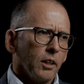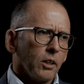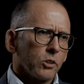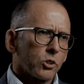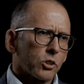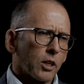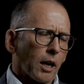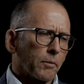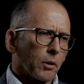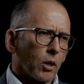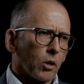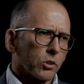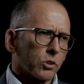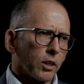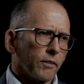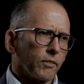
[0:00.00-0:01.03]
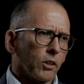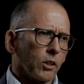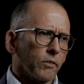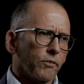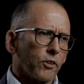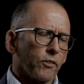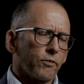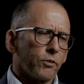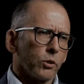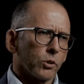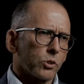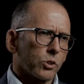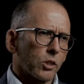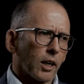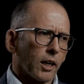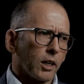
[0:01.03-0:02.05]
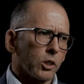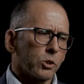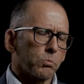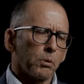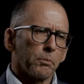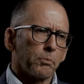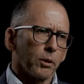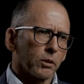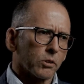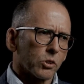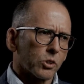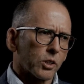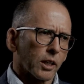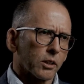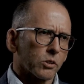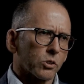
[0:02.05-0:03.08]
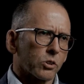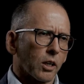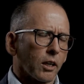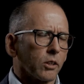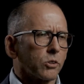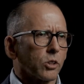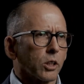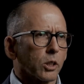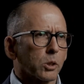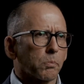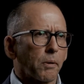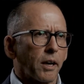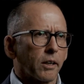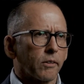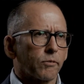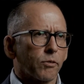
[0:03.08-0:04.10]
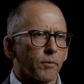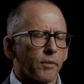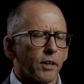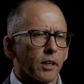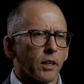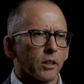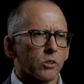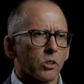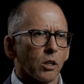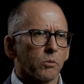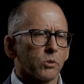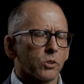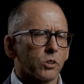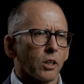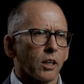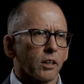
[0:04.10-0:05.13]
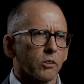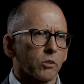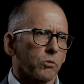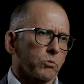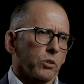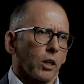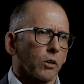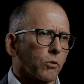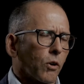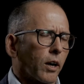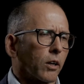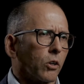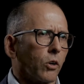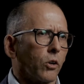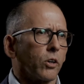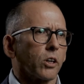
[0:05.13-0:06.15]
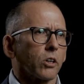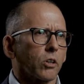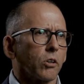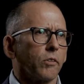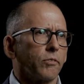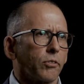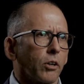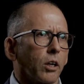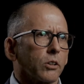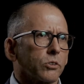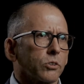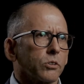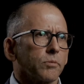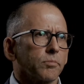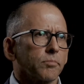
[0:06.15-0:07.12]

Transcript: stabilised level of the first stage. We built the second stage and expanded from there, so it was a great learning curve for us.